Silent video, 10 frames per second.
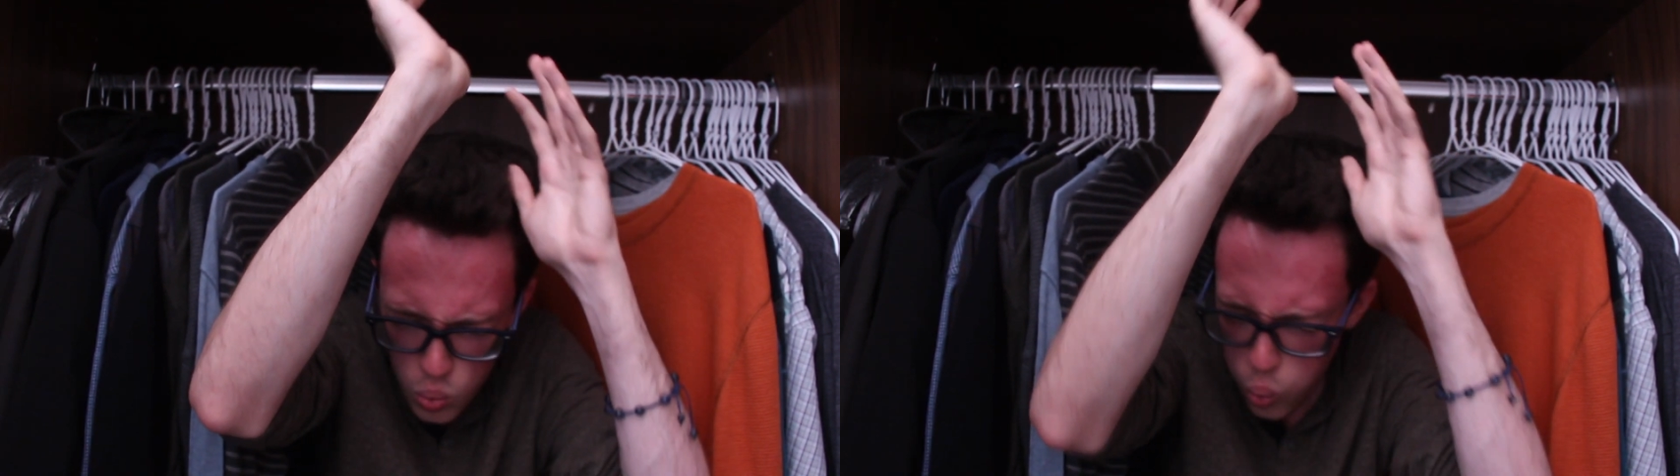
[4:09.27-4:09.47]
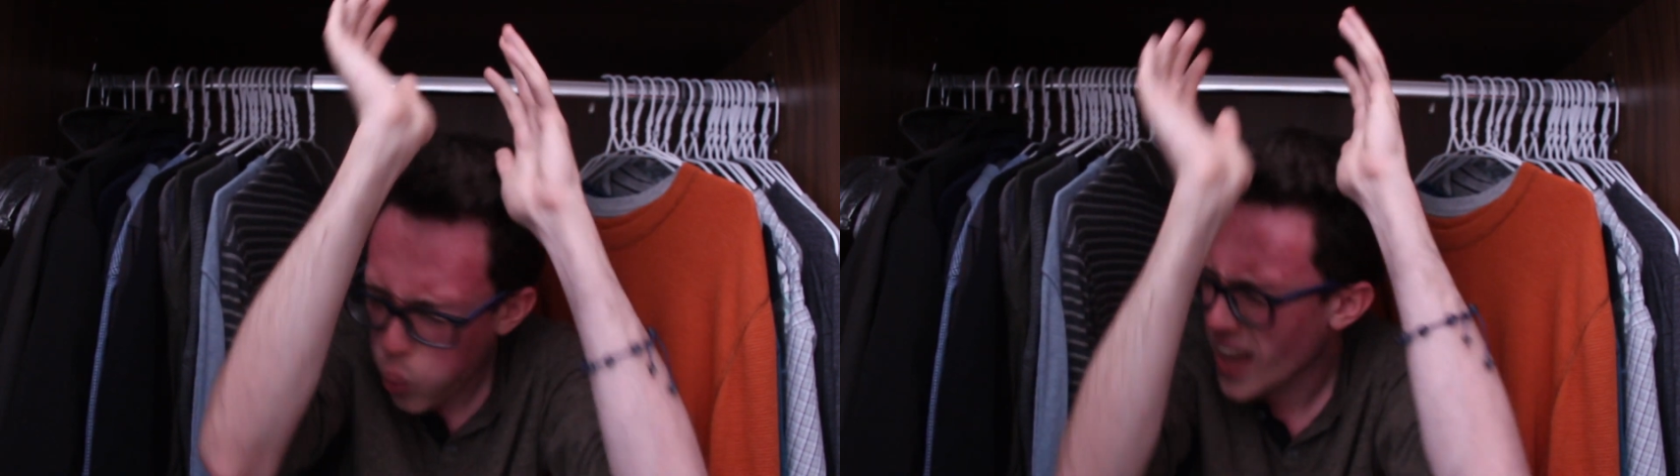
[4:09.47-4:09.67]

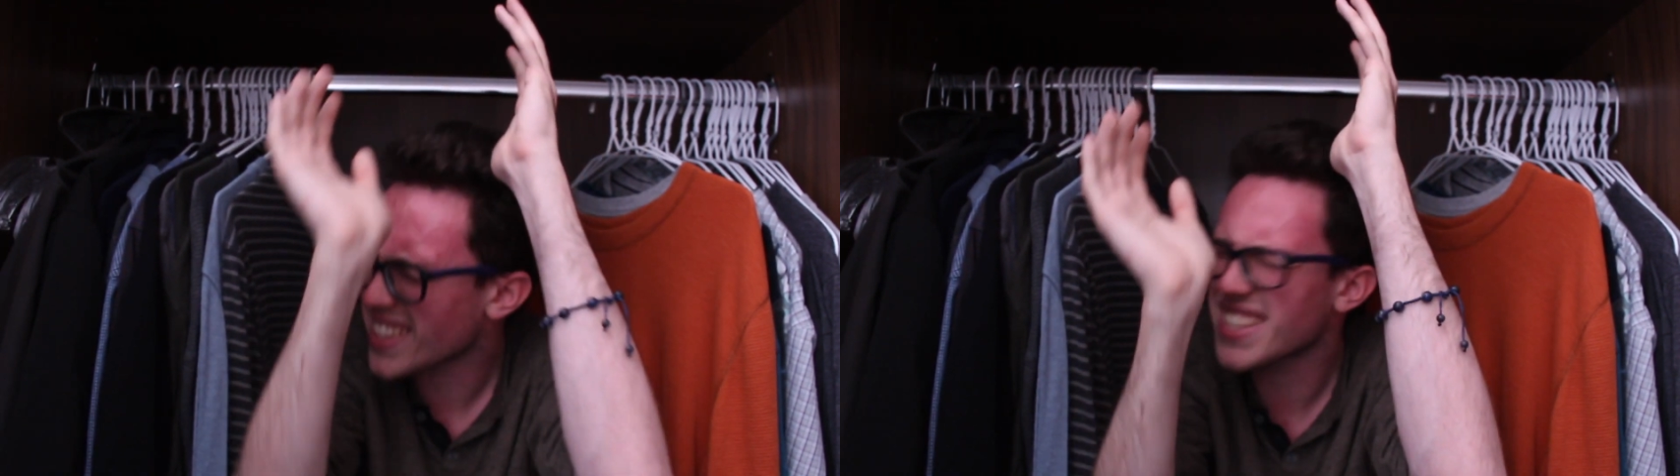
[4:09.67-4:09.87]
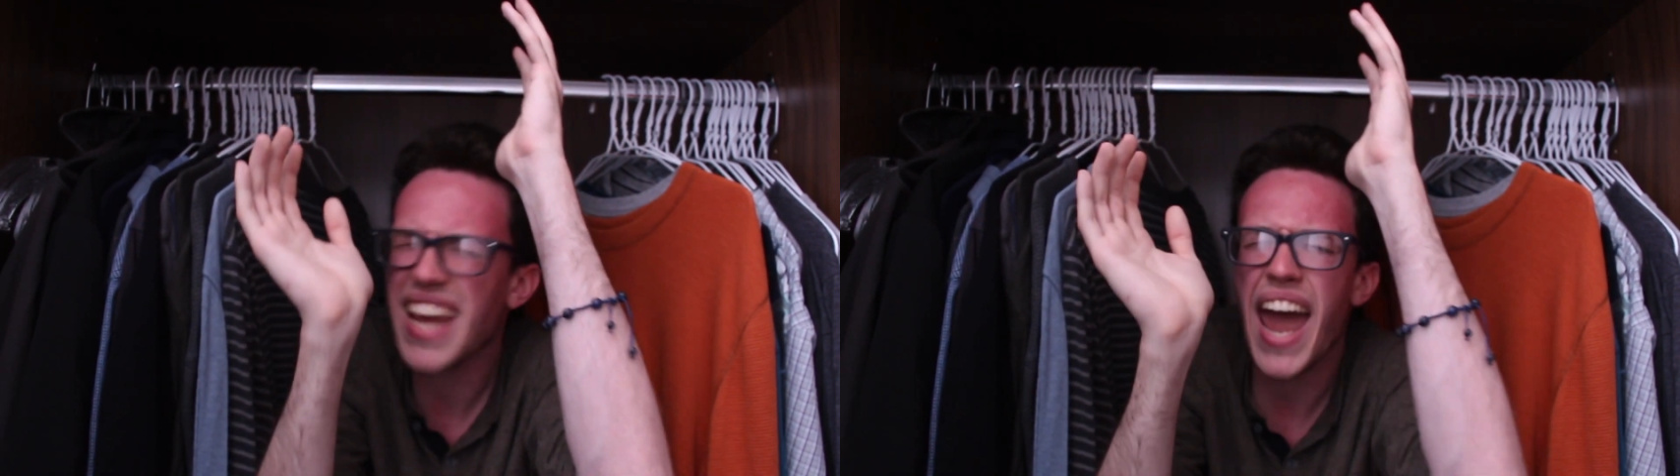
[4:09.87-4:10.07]

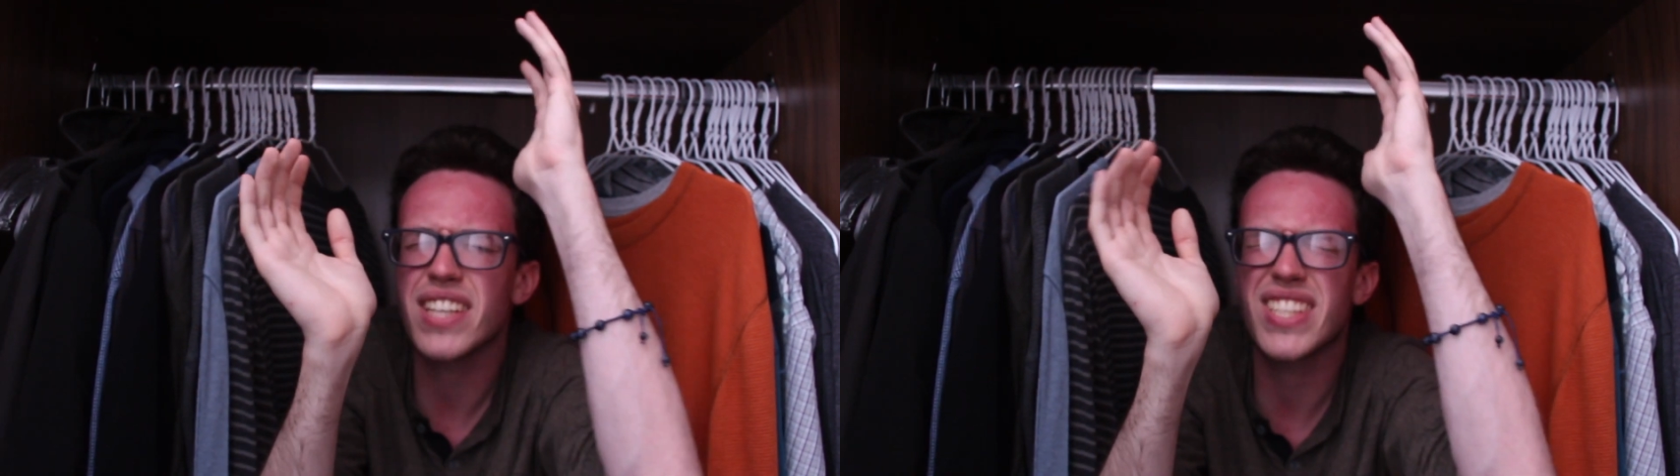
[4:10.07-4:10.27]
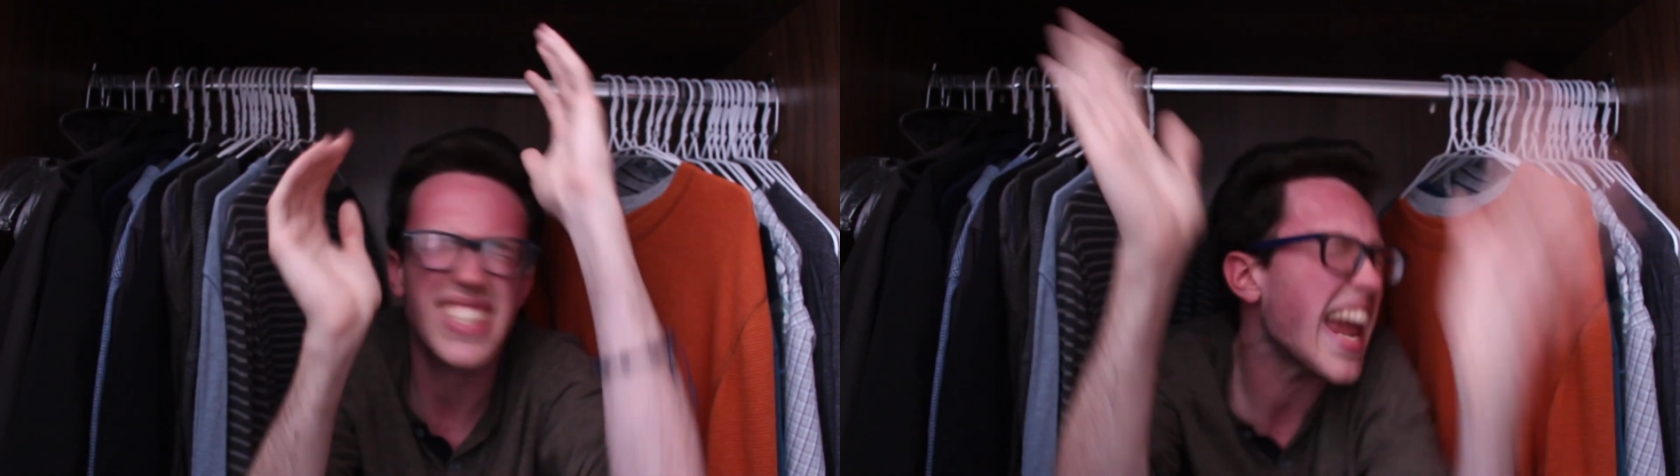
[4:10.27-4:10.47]
wet
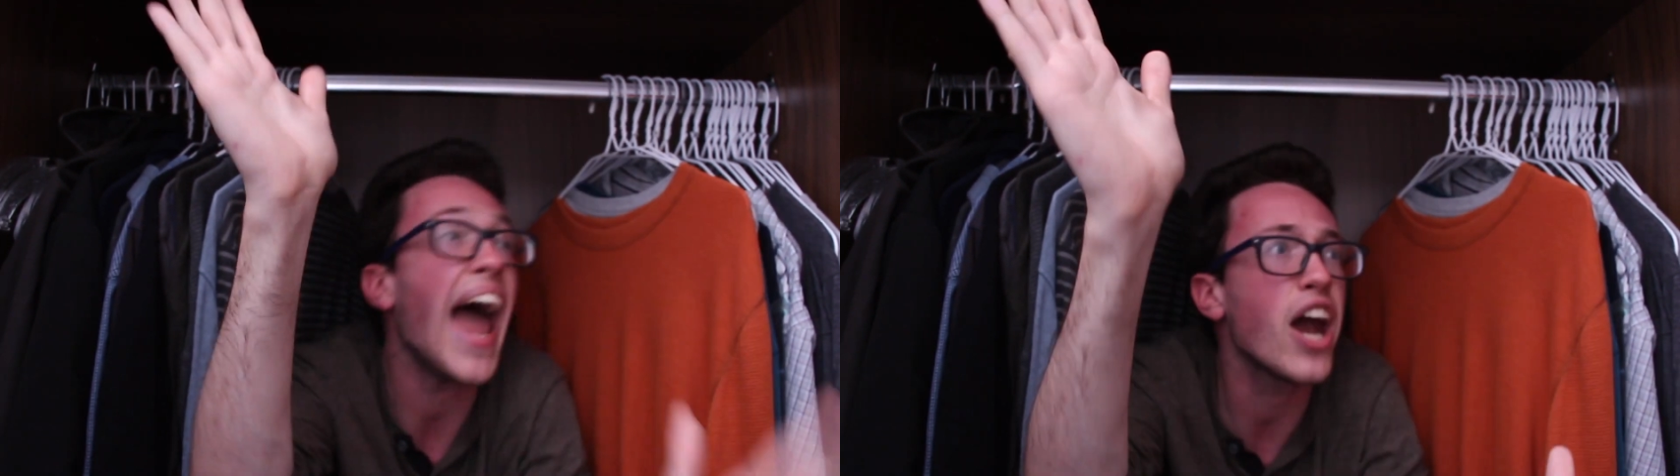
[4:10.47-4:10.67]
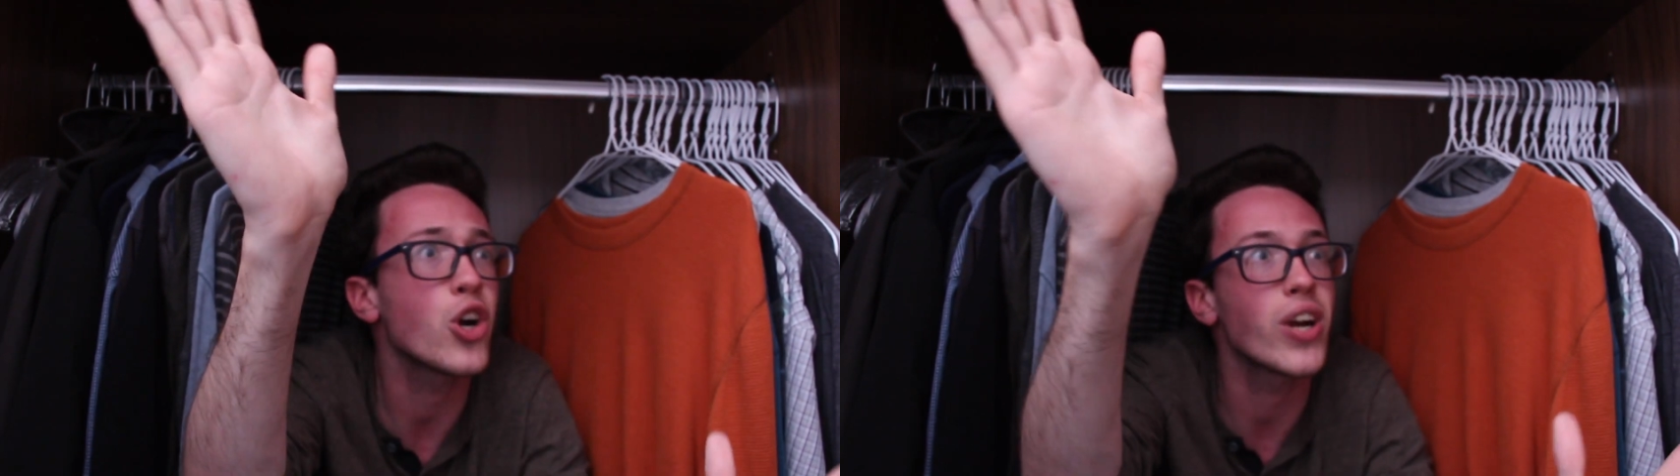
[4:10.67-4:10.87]
sand
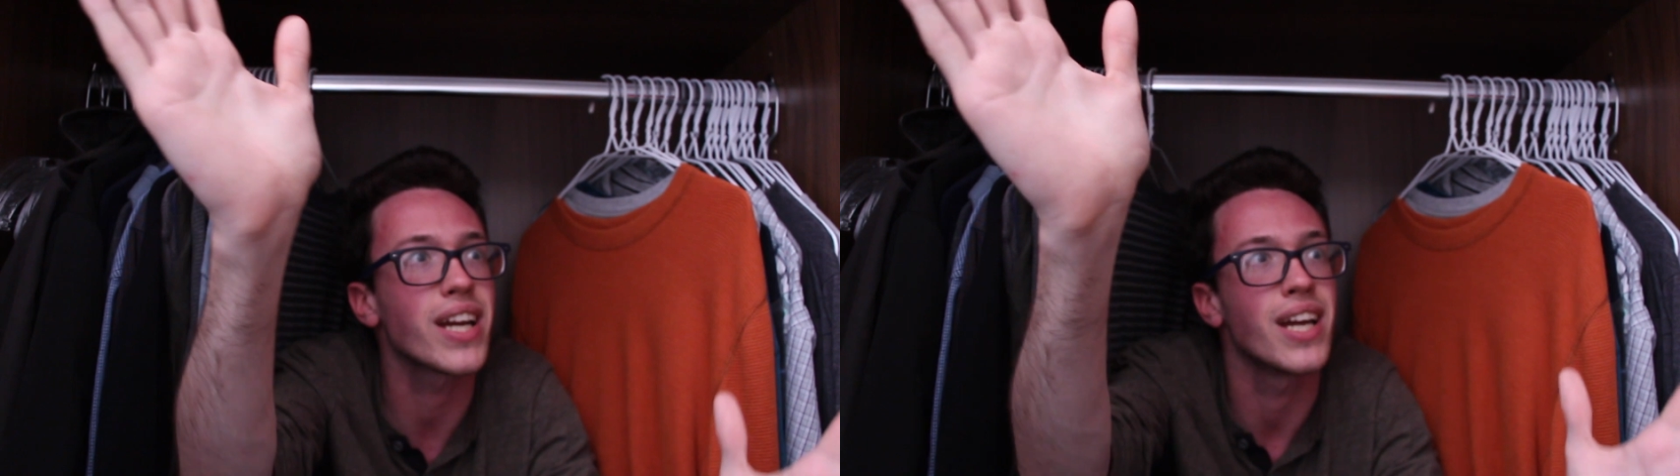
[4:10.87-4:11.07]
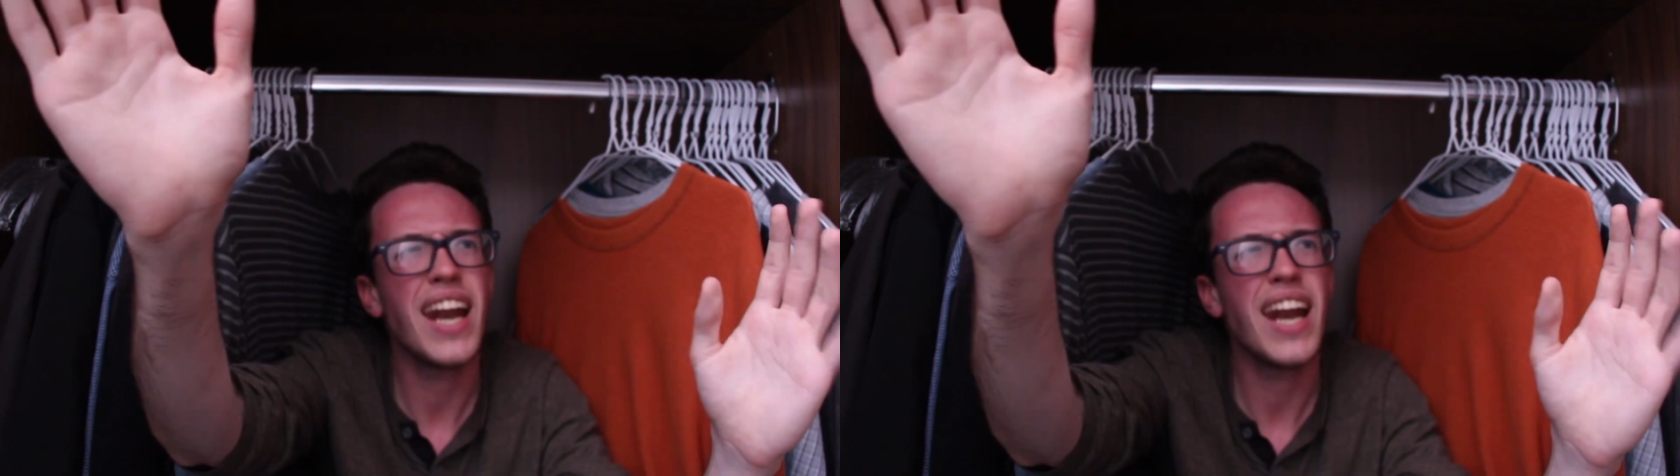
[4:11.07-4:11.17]
scattering.